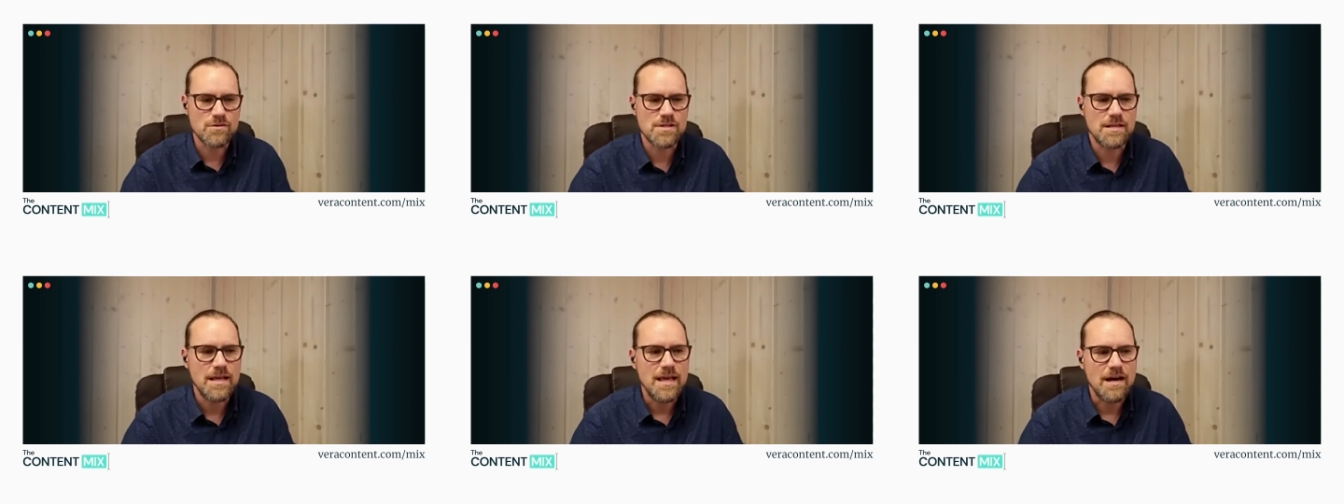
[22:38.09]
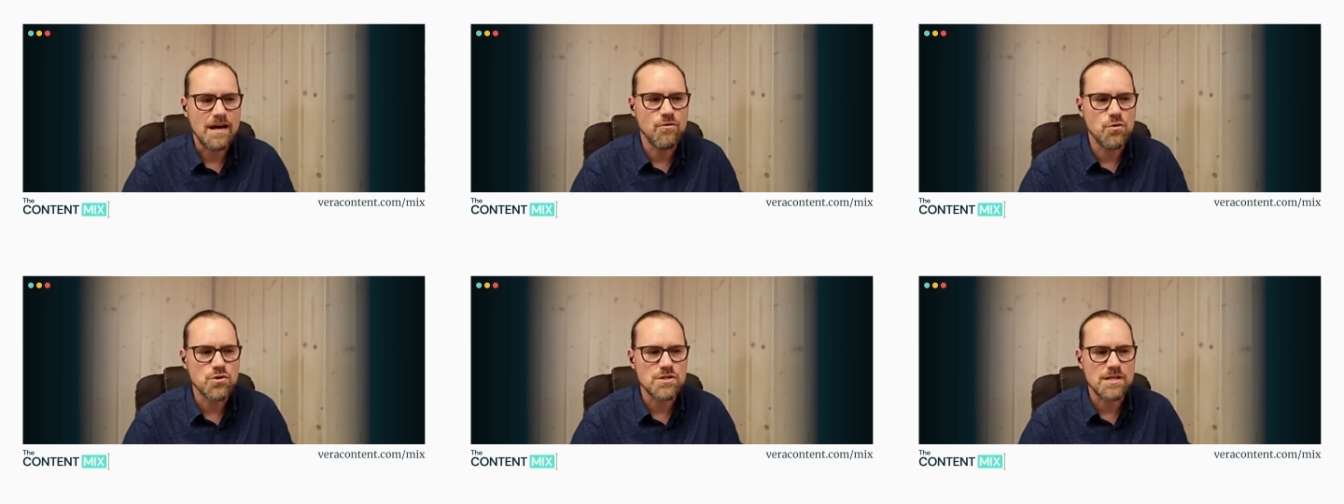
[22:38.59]
And
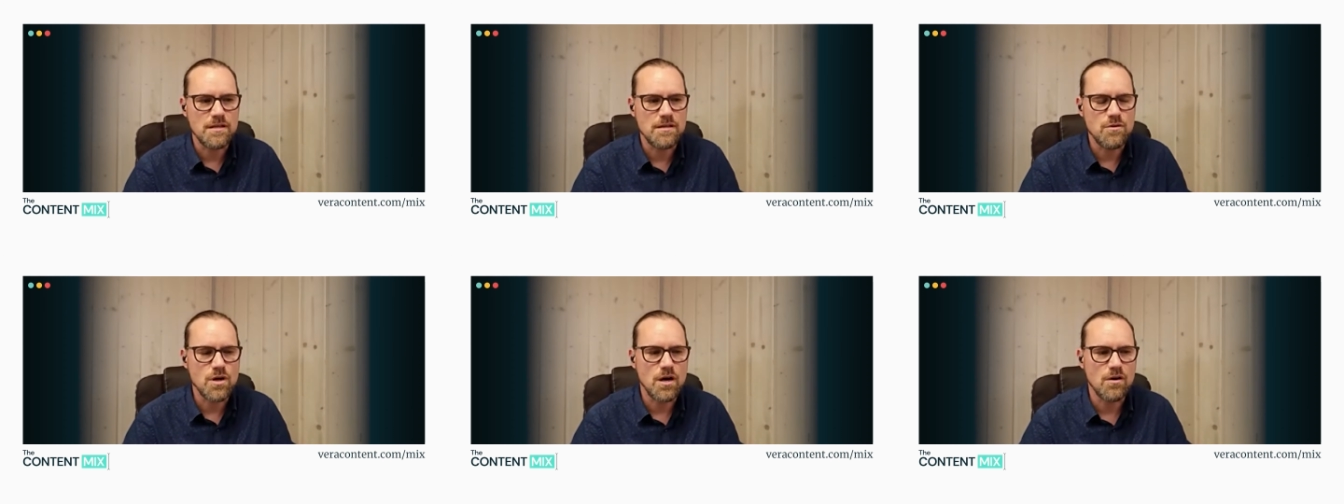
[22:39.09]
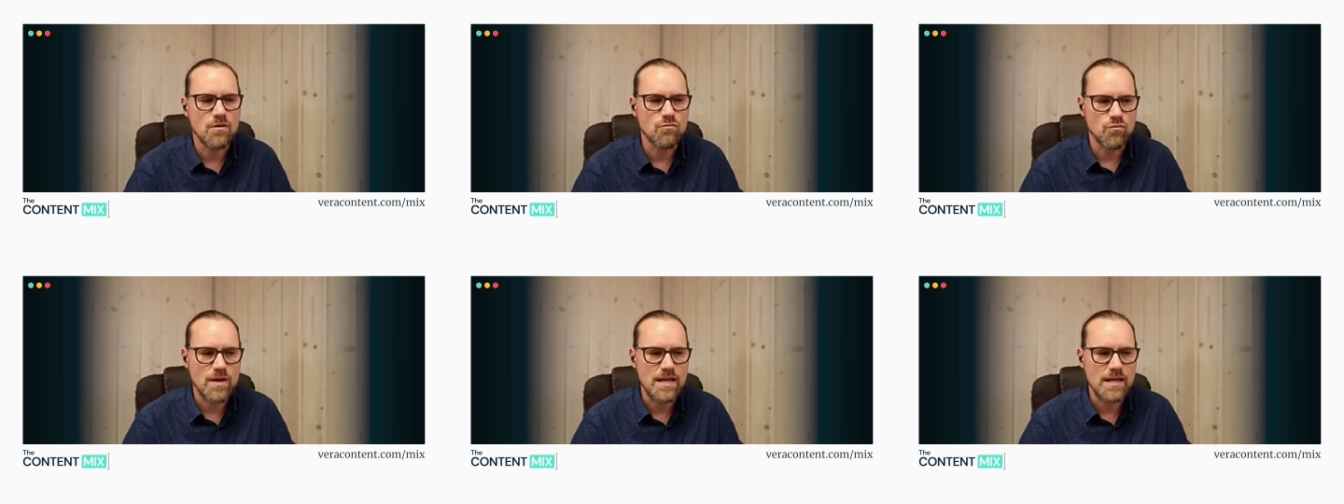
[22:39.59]
unfortunately, you can't
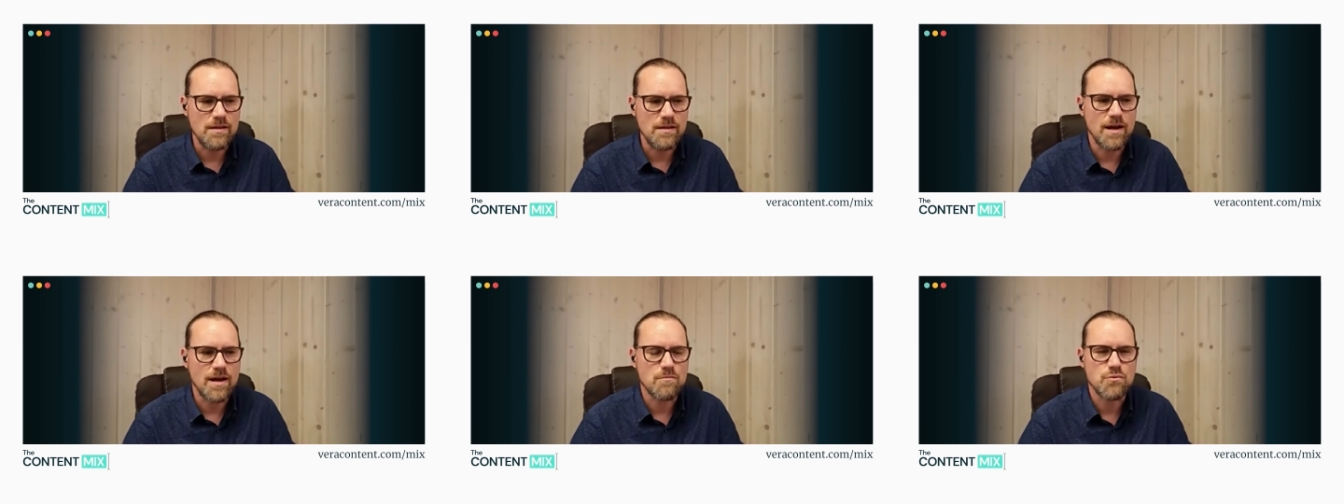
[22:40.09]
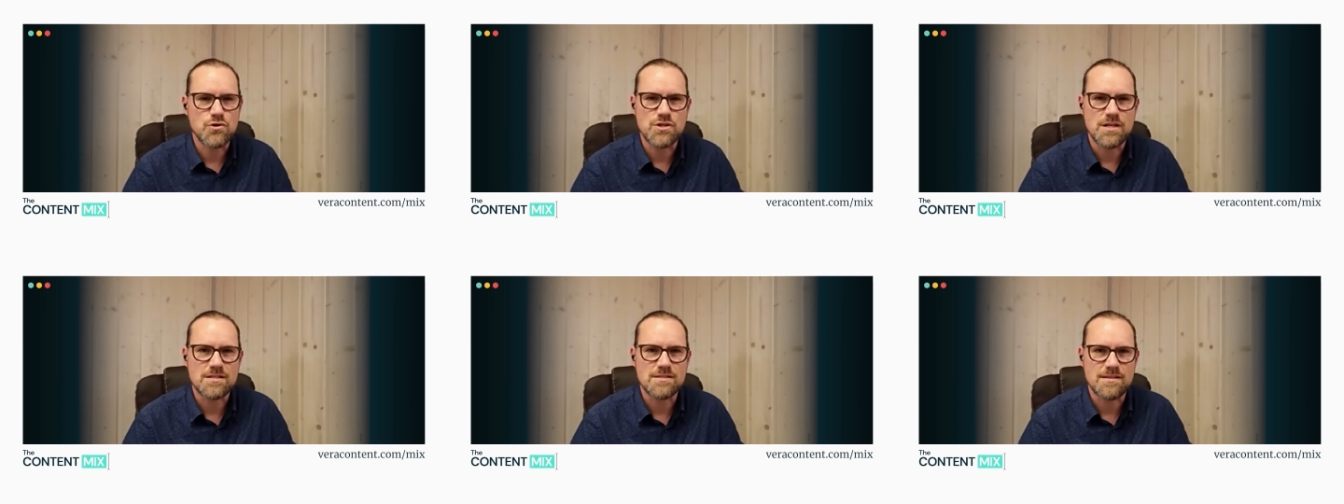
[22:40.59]
really run a
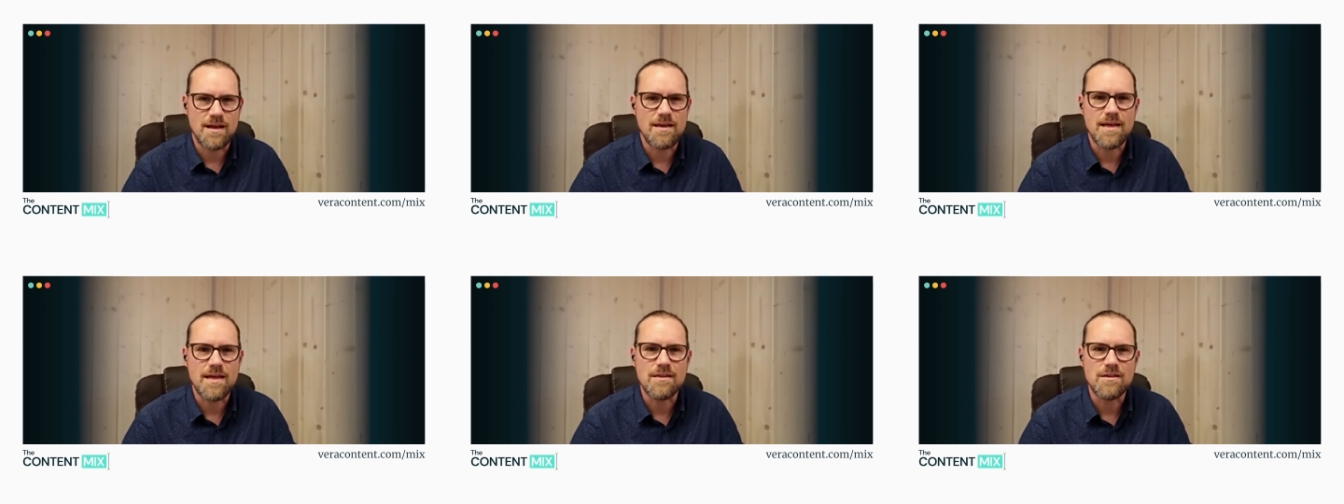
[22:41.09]
project like that.